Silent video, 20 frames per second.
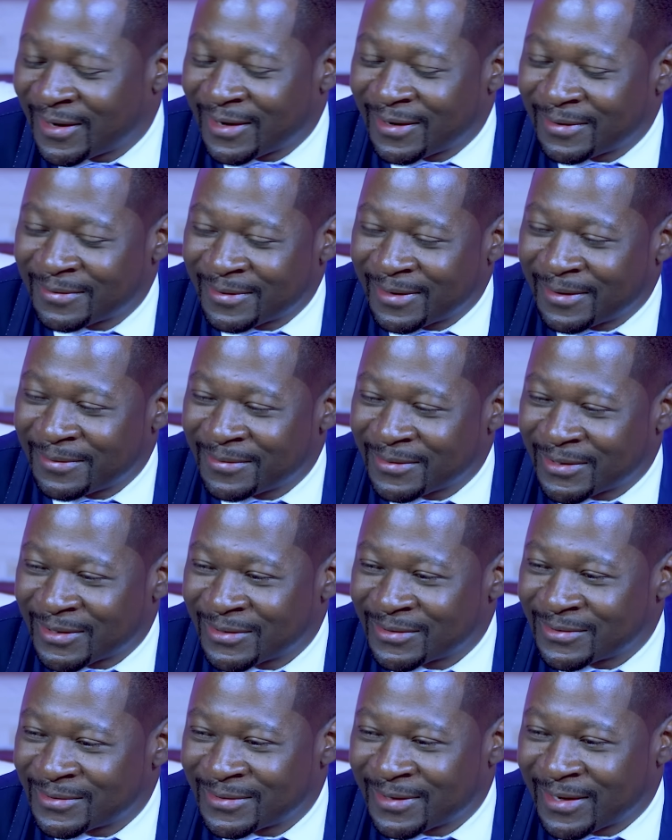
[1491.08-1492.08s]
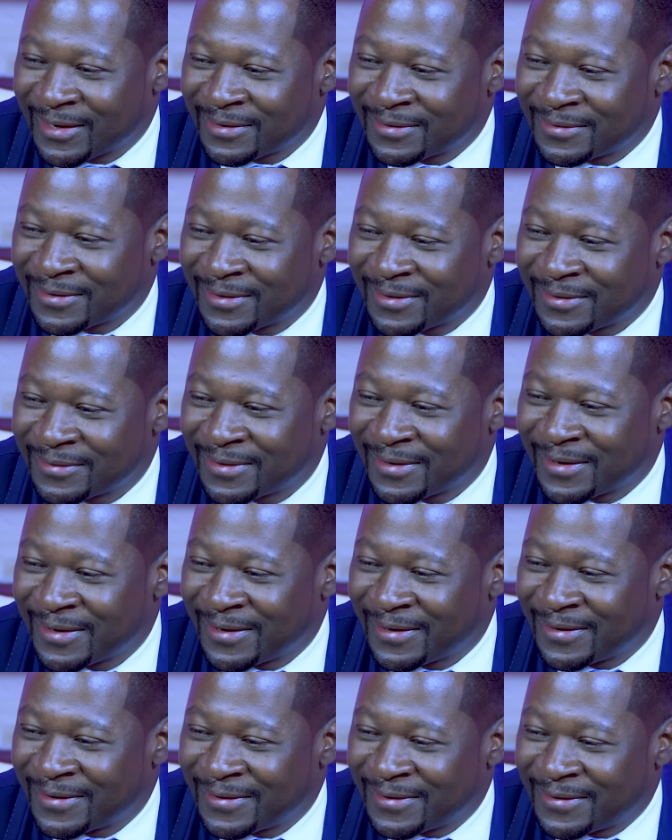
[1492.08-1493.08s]
Yeah, because
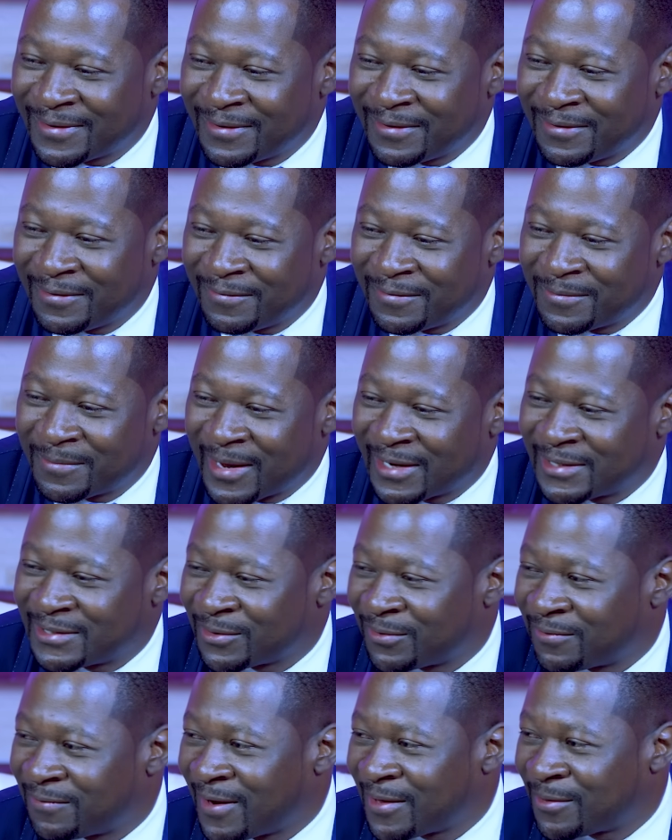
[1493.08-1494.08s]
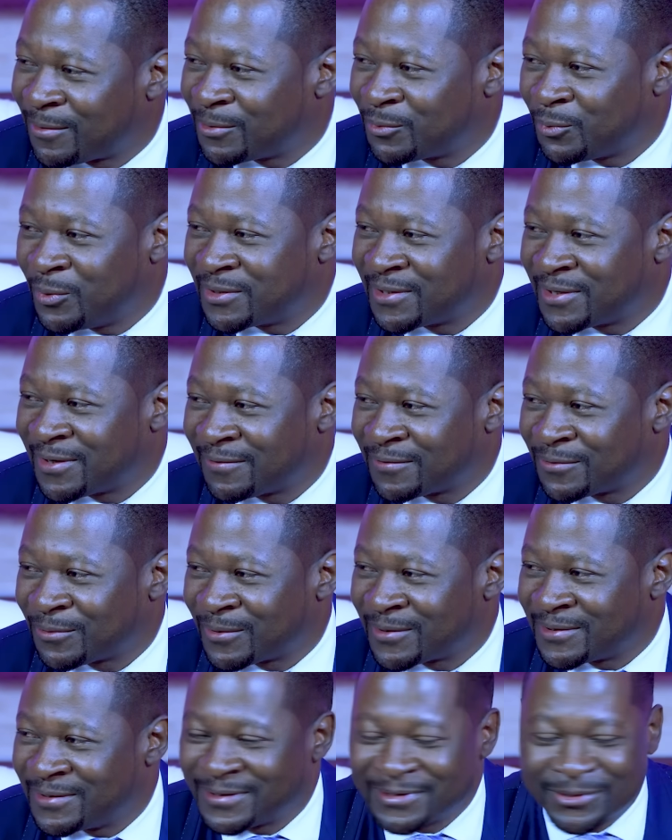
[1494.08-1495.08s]
even myself, I thought
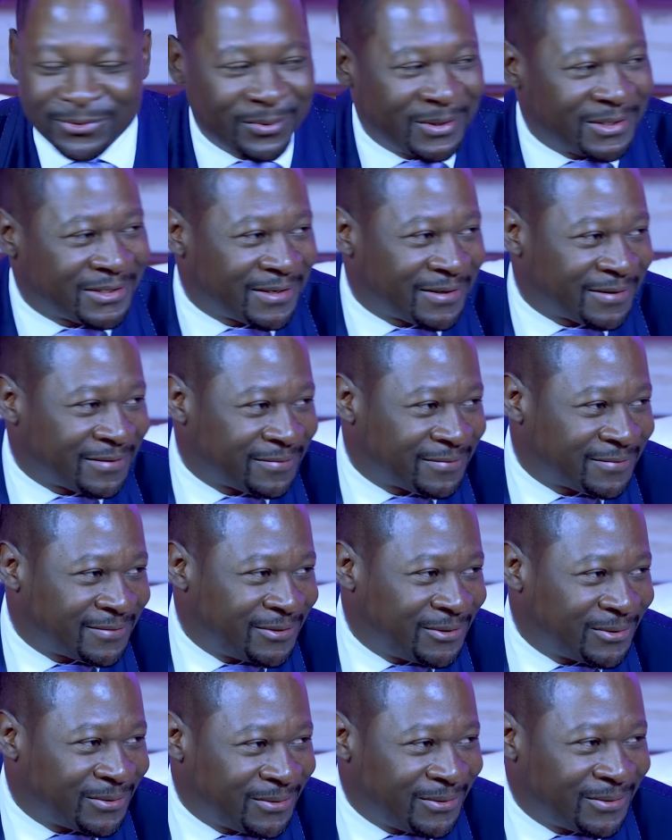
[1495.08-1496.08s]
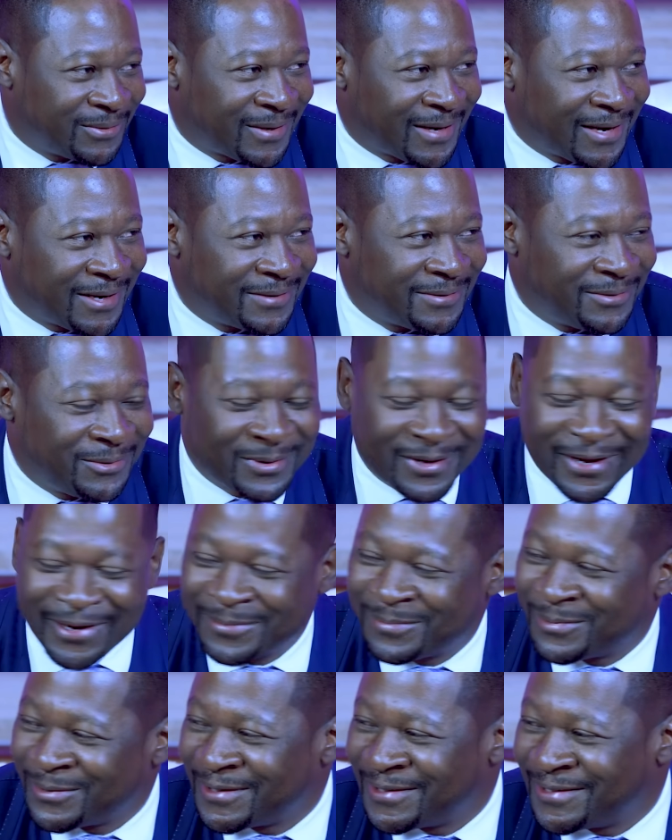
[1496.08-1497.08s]
witchcraft was just witchcraft. You
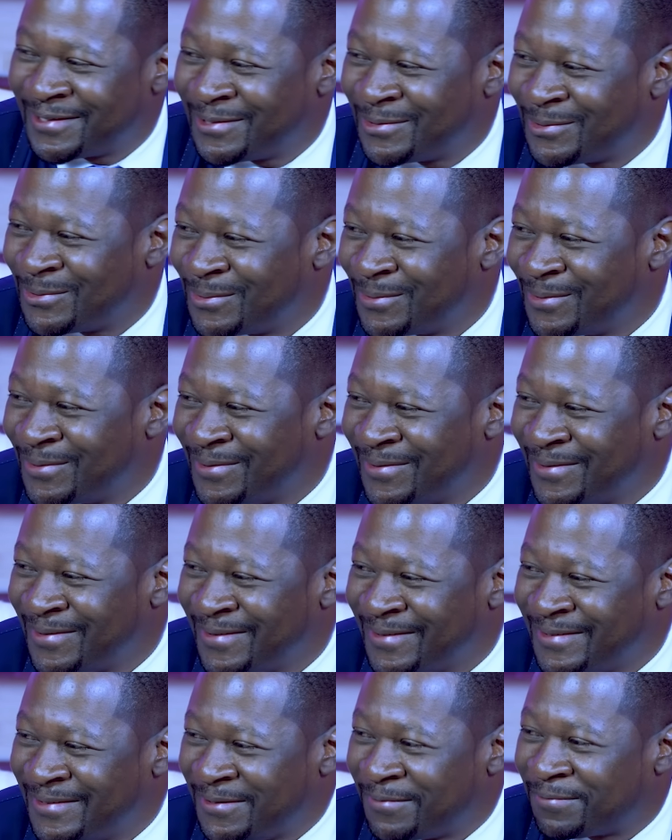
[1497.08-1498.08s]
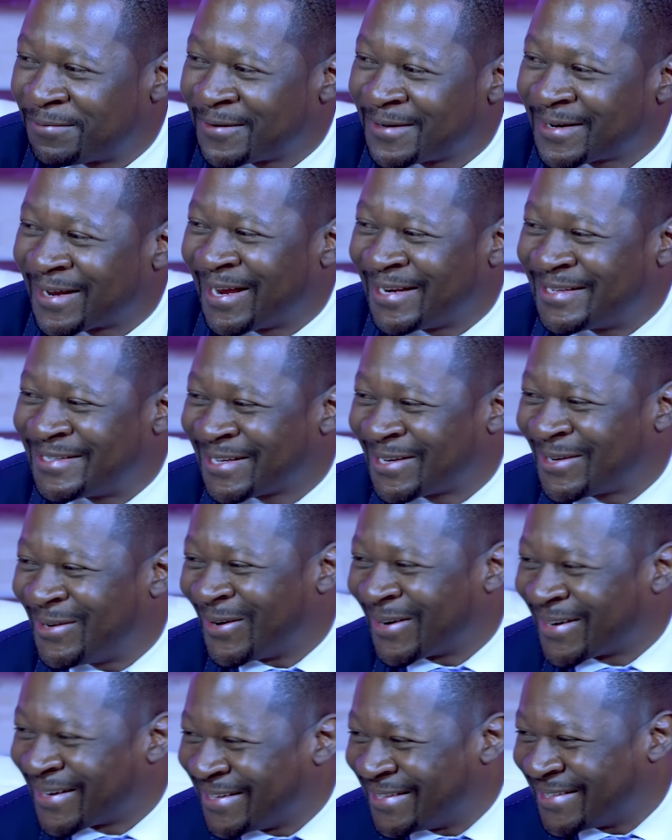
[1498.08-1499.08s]
can't put it into different
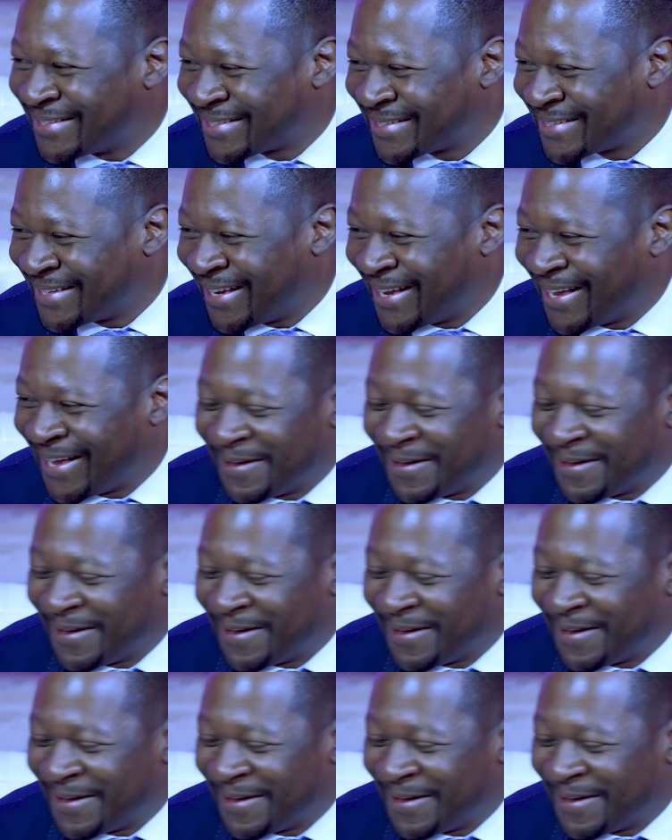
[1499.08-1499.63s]
categories like